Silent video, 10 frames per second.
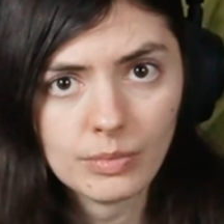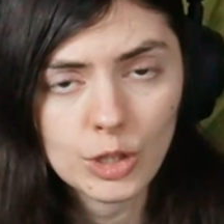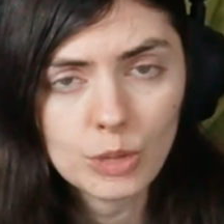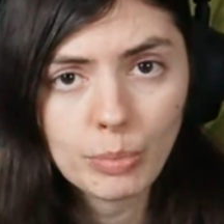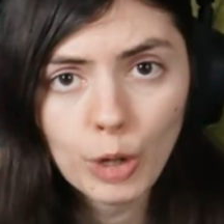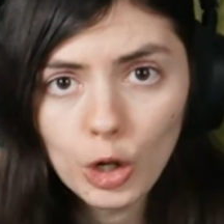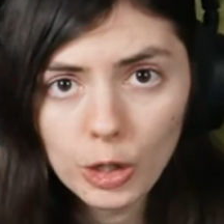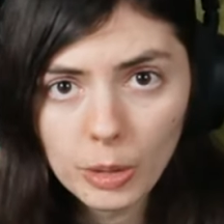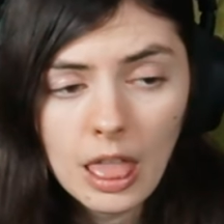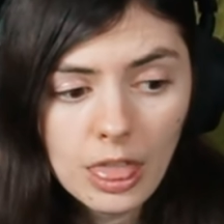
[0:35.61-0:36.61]

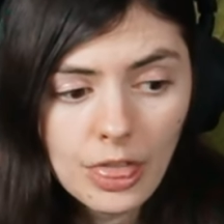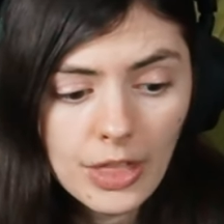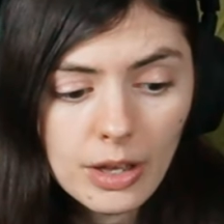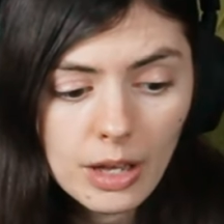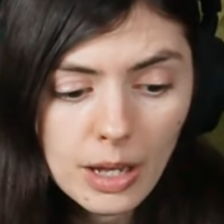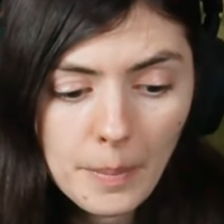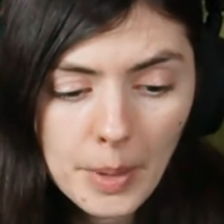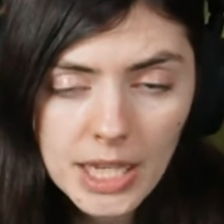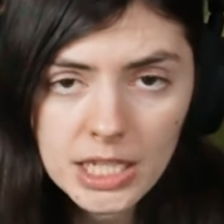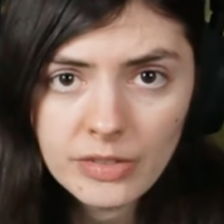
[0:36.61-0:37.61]
Superb. The
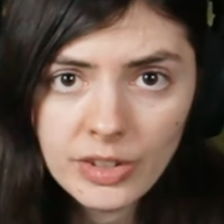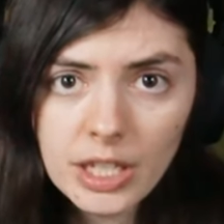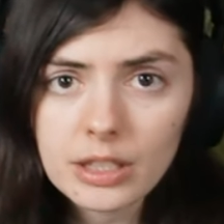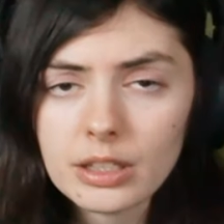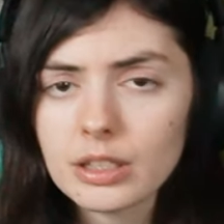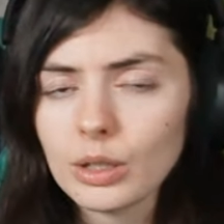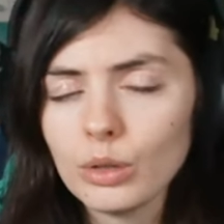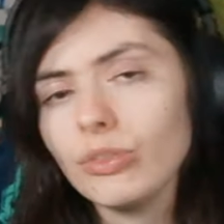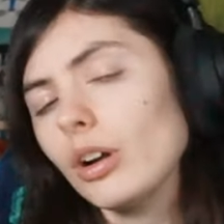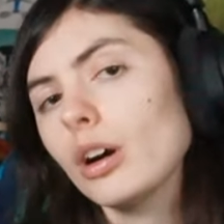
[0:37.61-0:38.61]
best fit
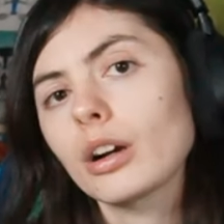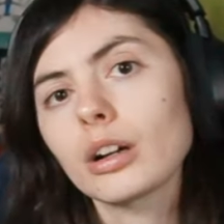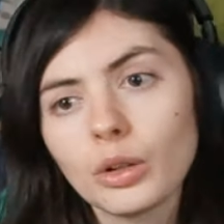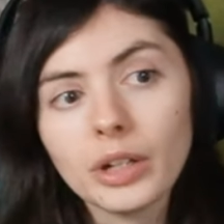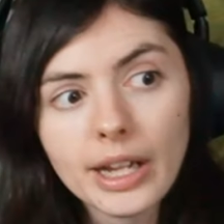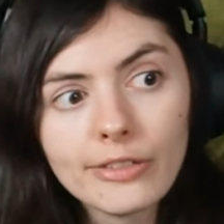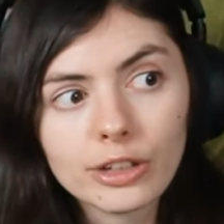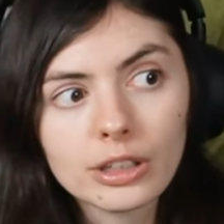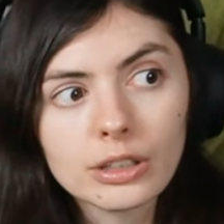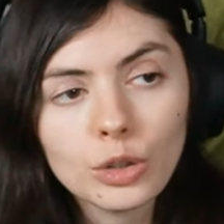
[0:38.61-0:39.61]
so far,
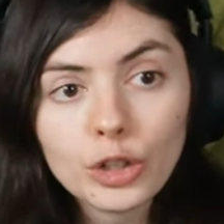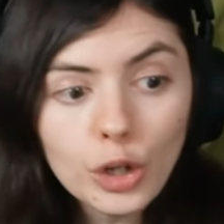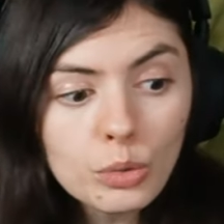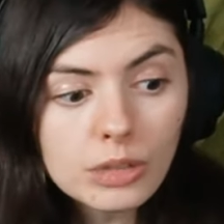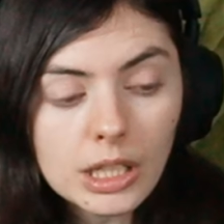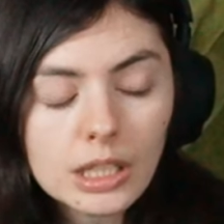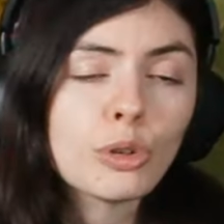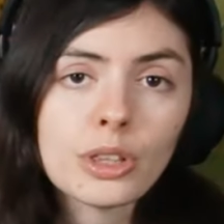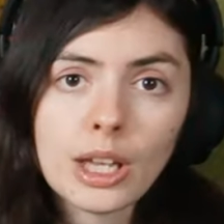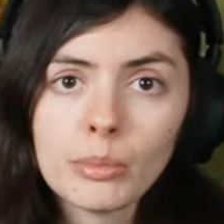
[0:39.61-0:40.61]
forever, or only
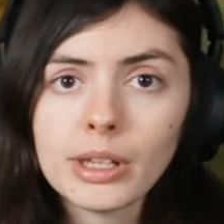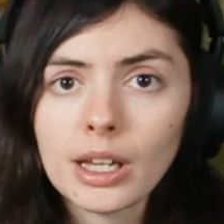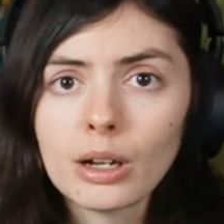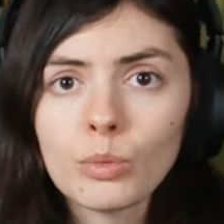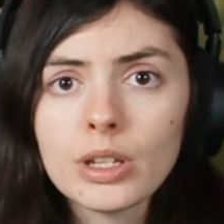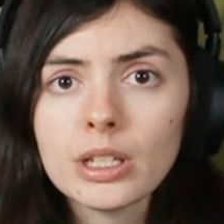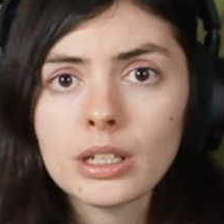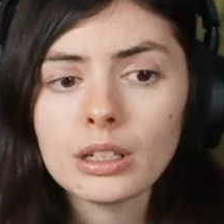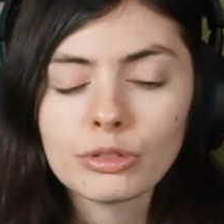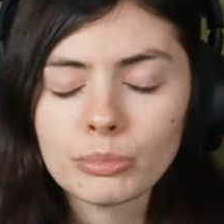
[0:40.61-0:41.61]
for the M count we
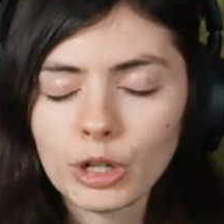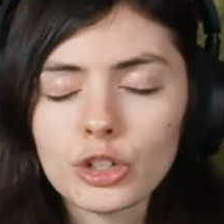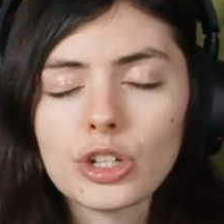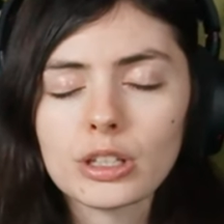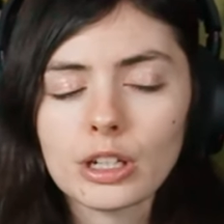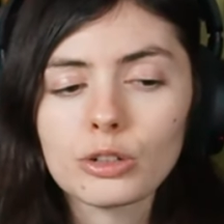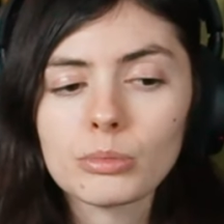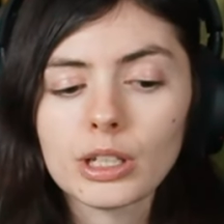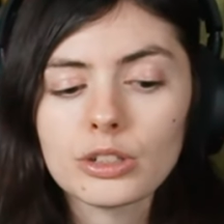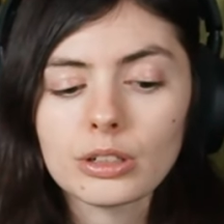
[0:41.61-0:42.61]
need for Project
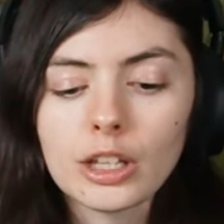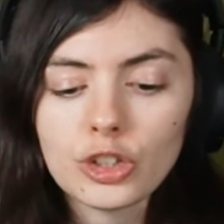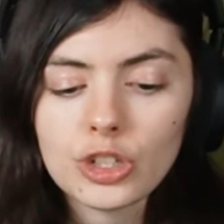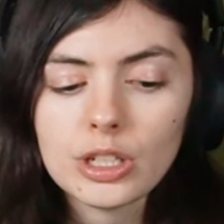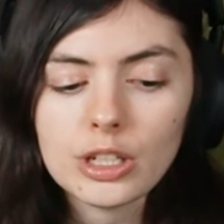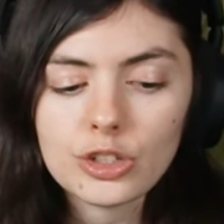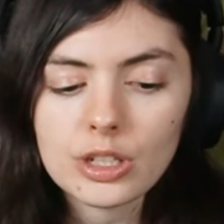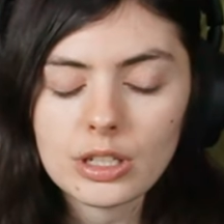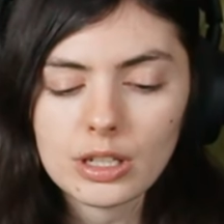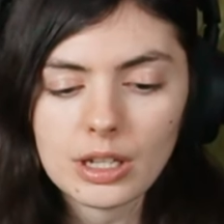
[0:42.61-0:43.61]
Necromancer. And she has
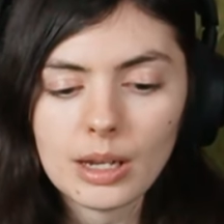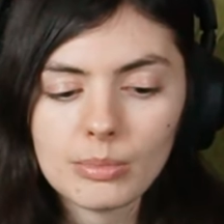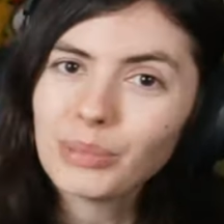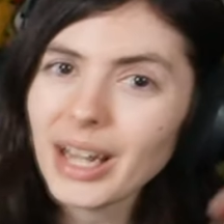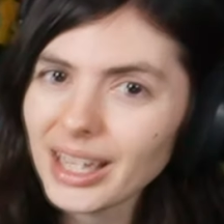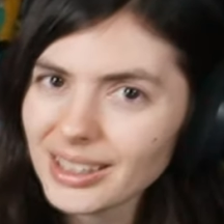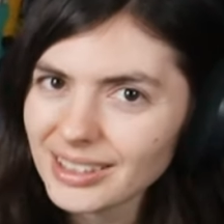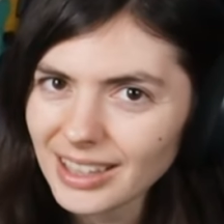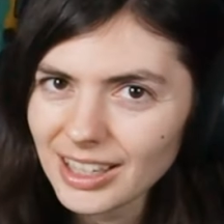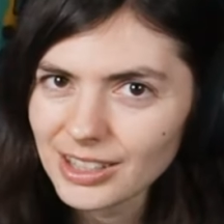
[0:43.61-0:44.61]
just escaped. But
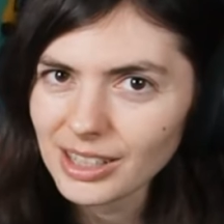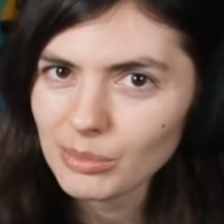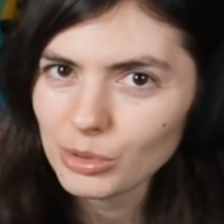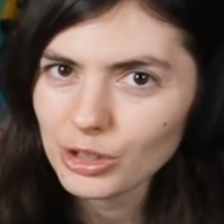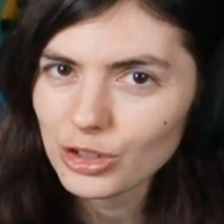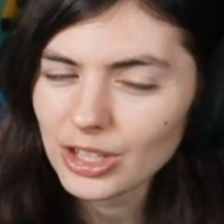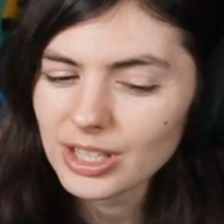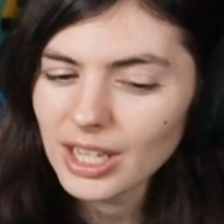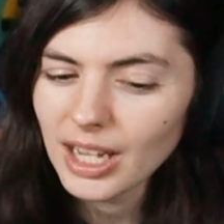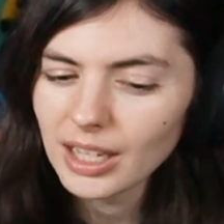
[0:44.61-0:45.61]
as the Emperor
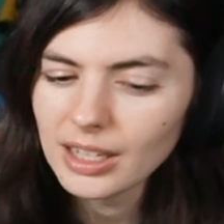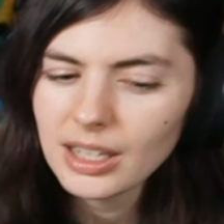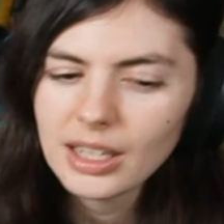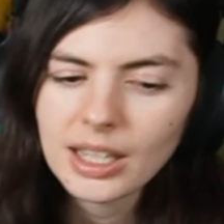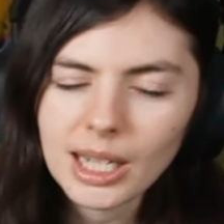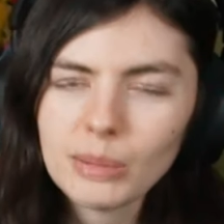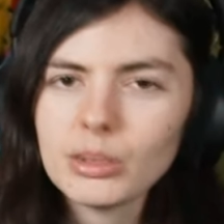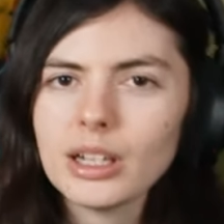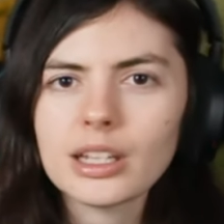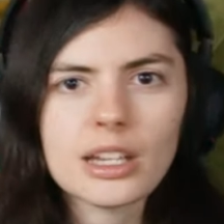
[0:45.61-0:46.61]
just said,
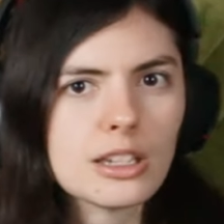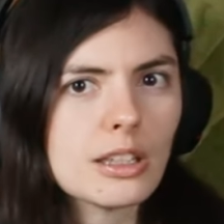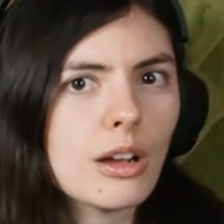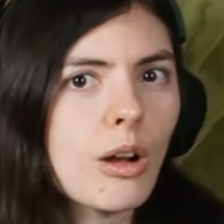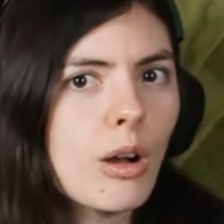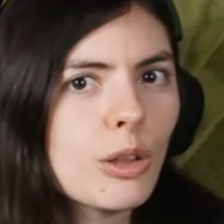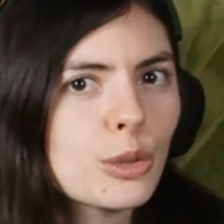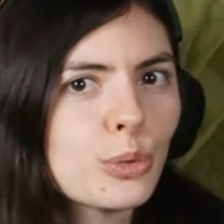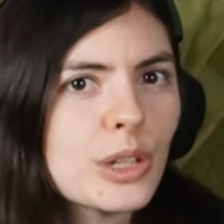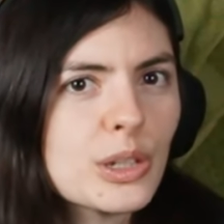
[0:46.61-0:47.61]
Hemlock has all
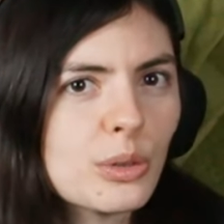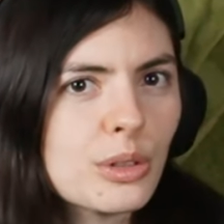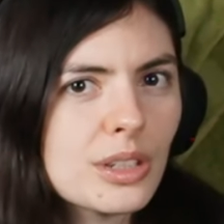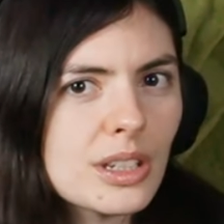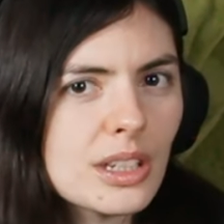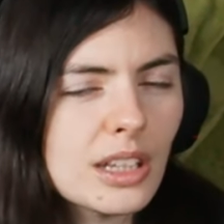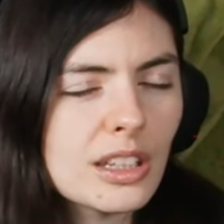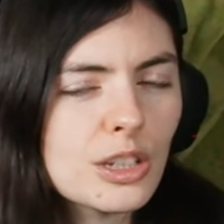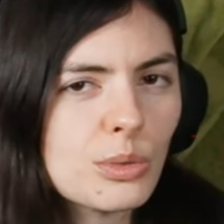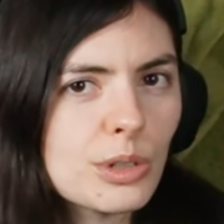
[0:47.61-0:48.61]
the resources,
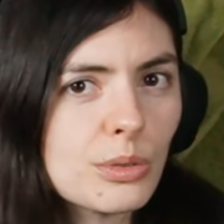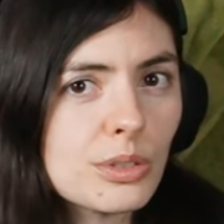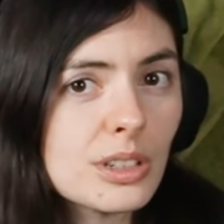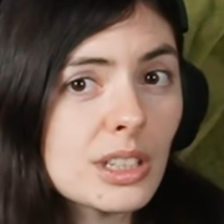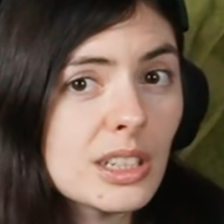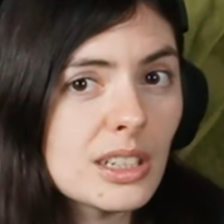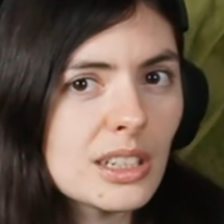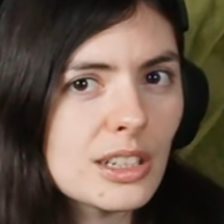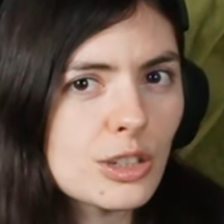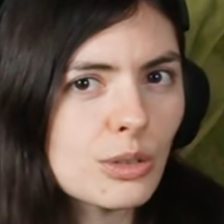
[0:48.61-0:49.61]
endless resources he
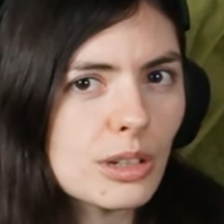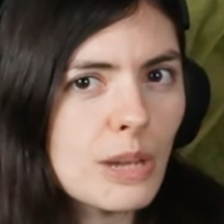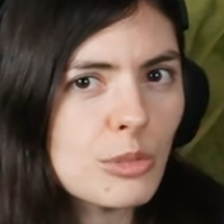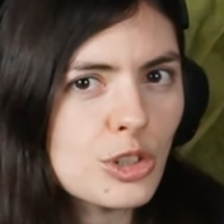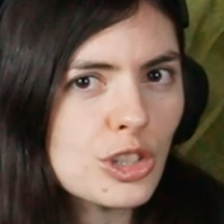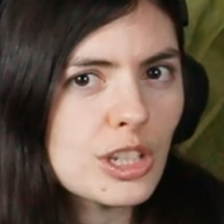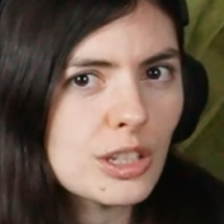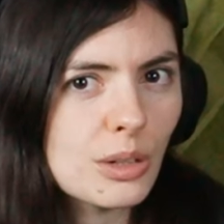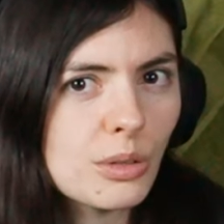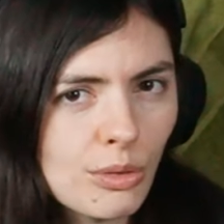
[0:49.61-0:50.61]
needs to accomplish
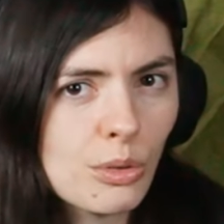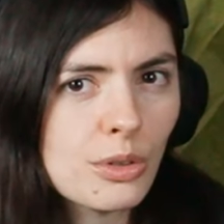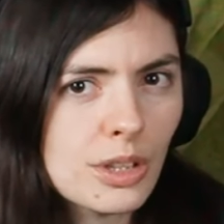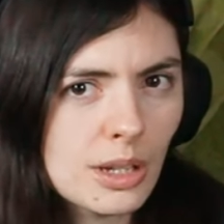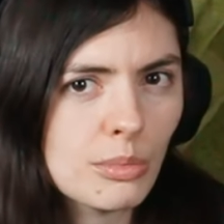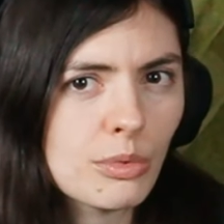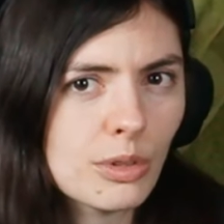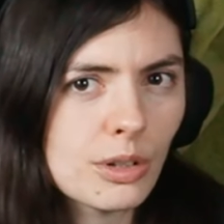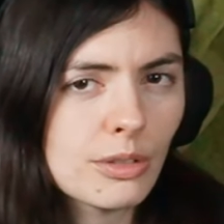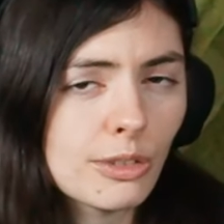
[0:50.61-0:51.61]
this goal for the
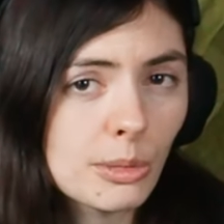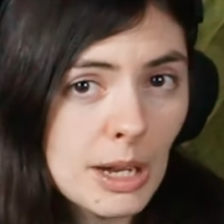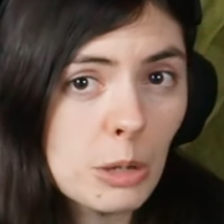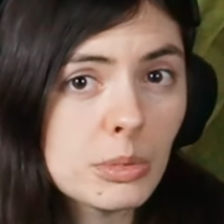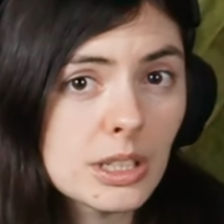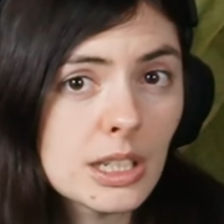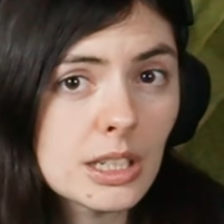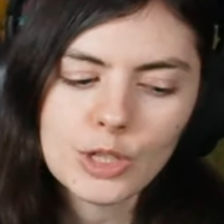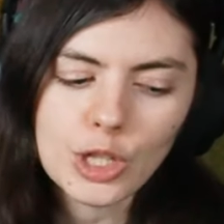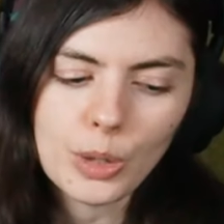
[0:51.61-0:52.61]
Emperor, for
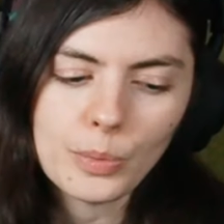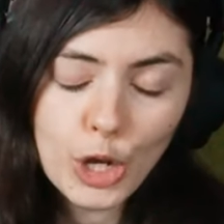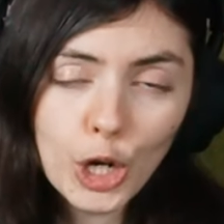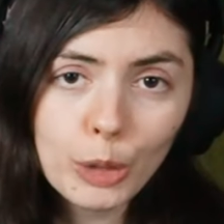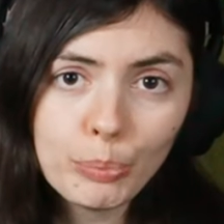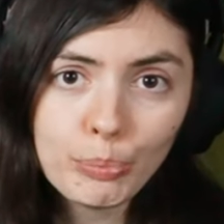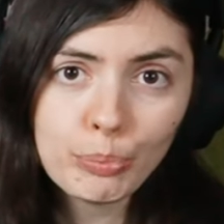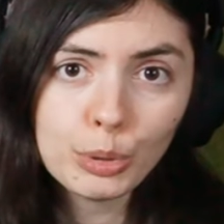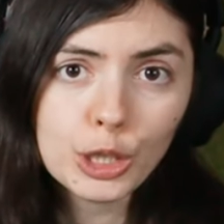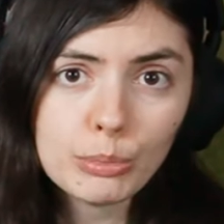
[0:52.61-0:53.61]
Palpatine. So they're
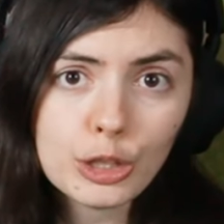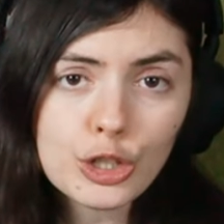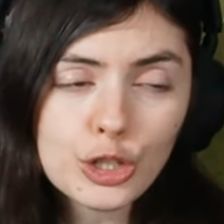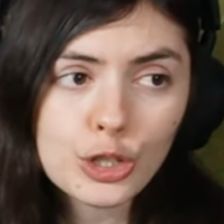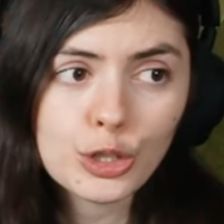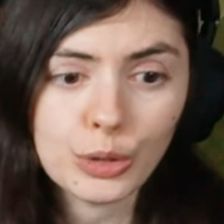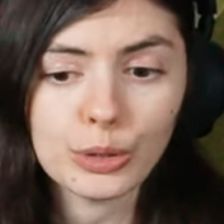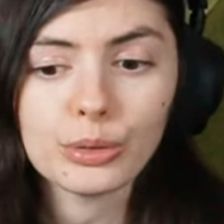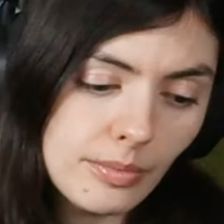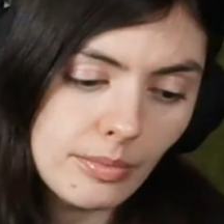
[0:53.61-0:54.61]
pretty much
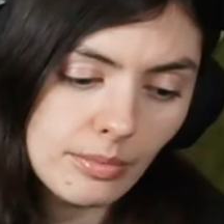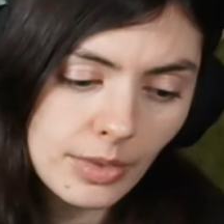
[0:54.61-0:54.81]
screwed.